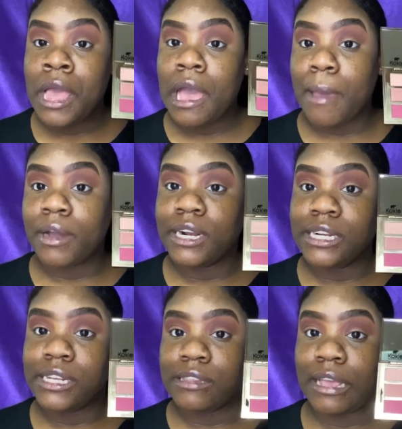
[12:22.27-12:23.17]
I'm gonna
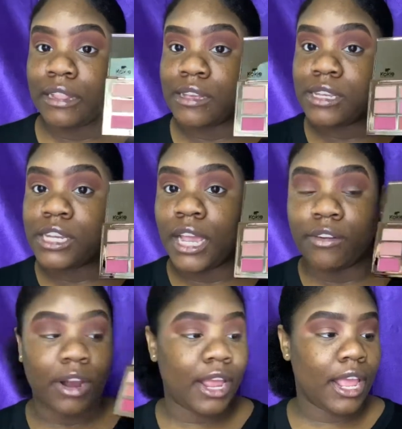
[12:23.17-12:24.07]
just take this
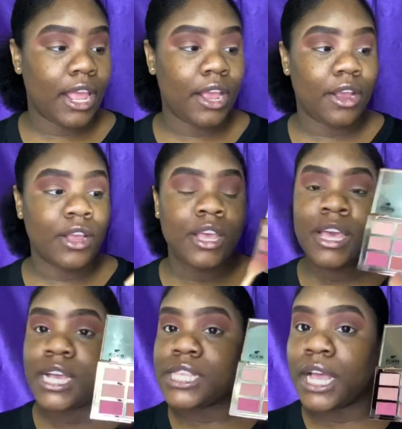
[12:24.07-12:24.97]
shade right here.
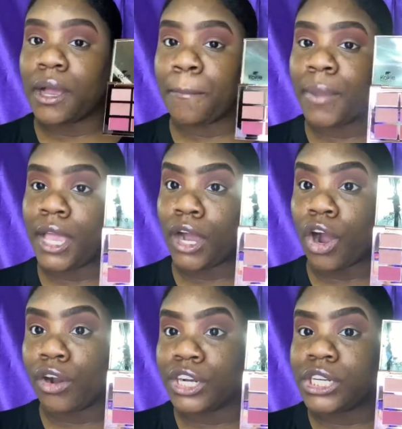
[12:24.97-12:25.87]
It's like a pink
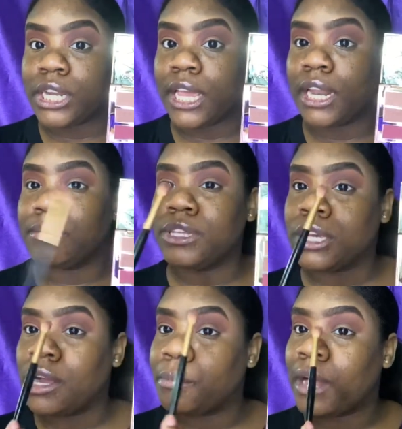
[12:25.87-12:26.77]
orange shade. I'm just
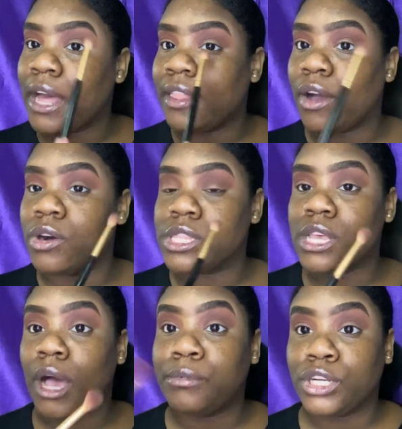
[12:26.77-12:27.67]
gonna apply that on
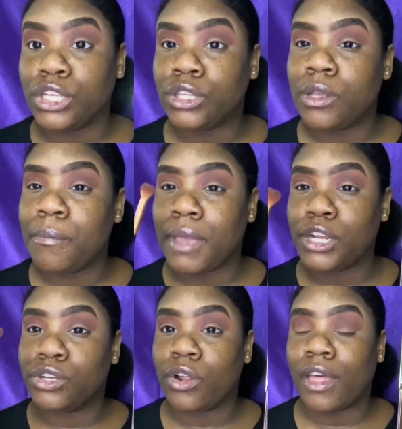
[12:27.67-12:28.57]
top just to
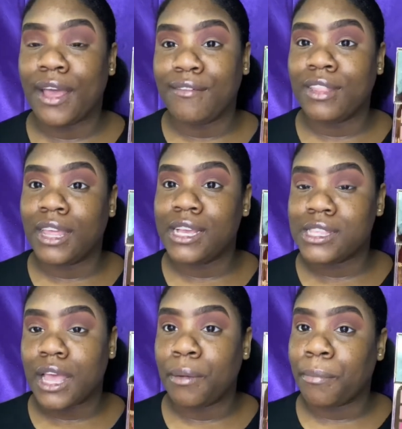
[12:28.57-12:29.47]
make sure that everything
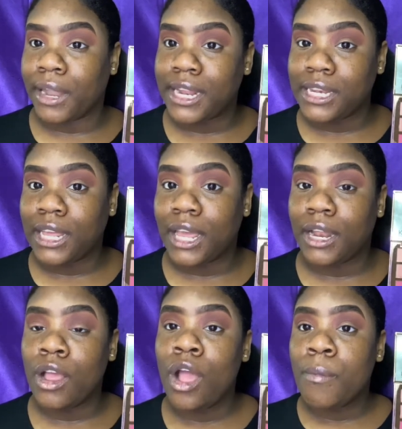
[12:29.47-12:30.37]
is like blended
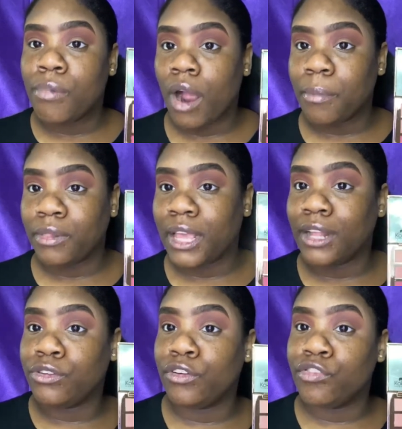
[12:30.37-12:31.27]
properly.
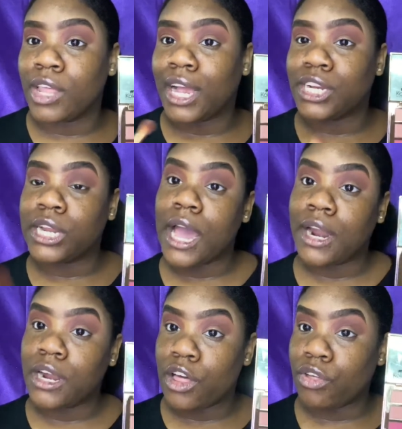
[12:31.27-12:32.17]
I do feel like I should add
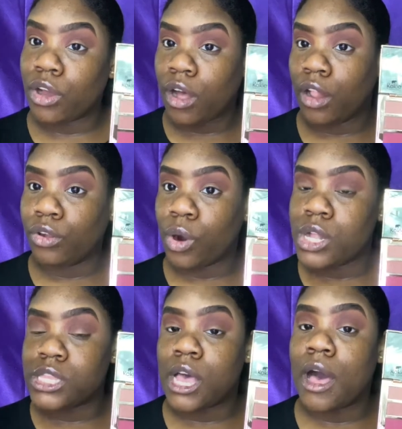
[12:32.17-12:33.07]
another color
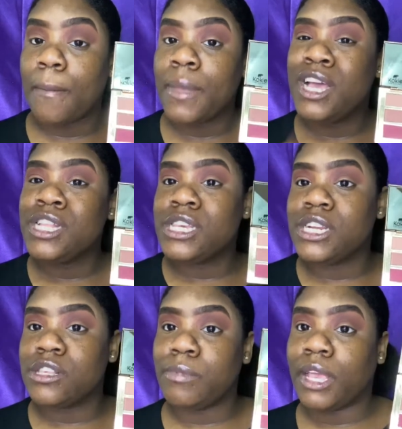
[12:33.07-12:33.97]
on top to
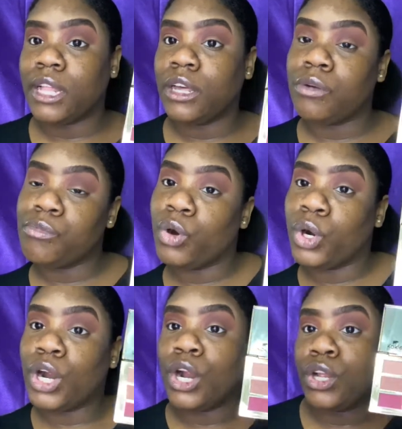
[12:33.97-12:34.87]
just make it look
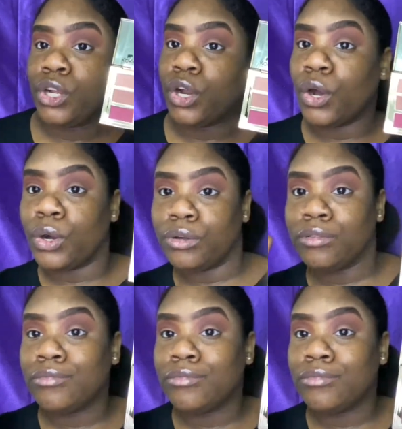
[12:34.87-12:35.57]
more, you know,